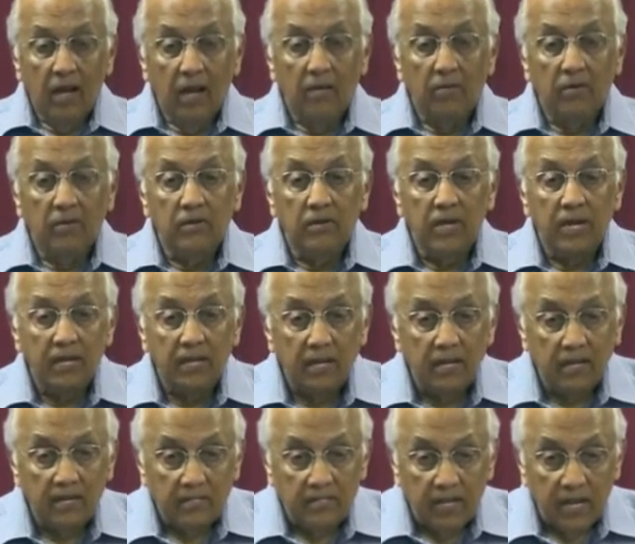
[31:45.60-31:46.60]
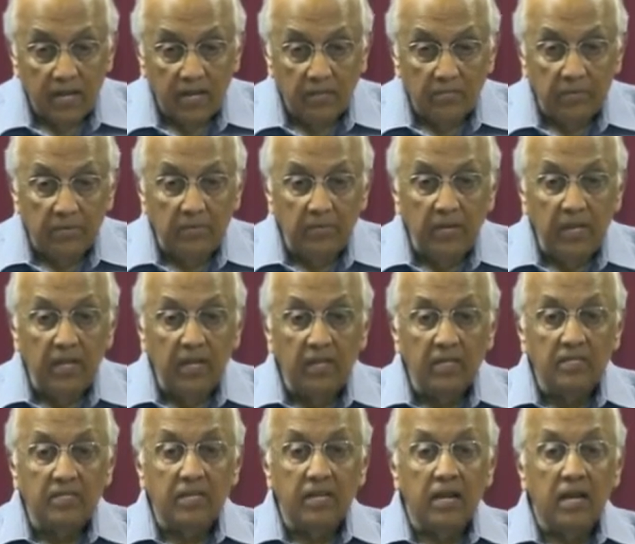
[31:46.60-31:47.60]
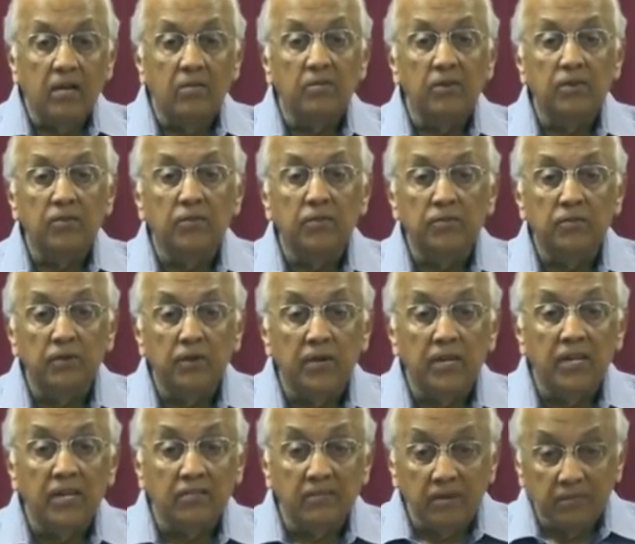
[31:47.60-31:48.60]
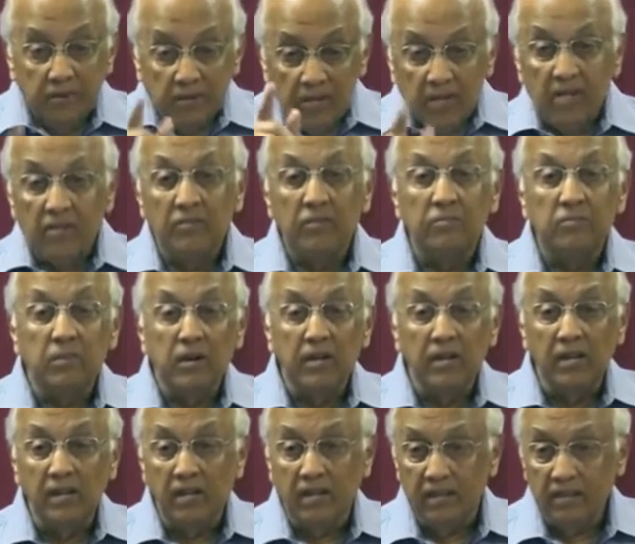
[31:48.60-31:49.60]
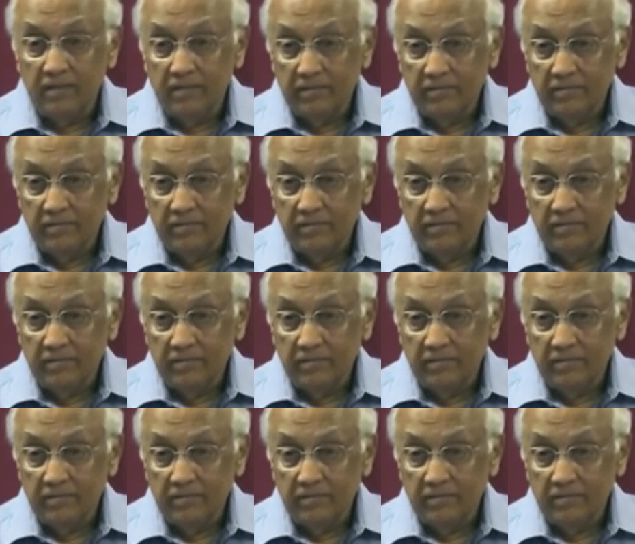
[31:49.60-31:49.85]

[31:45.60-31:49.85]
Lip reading: I want to stand up in a meeting and say, how many of you want to give up your love of money?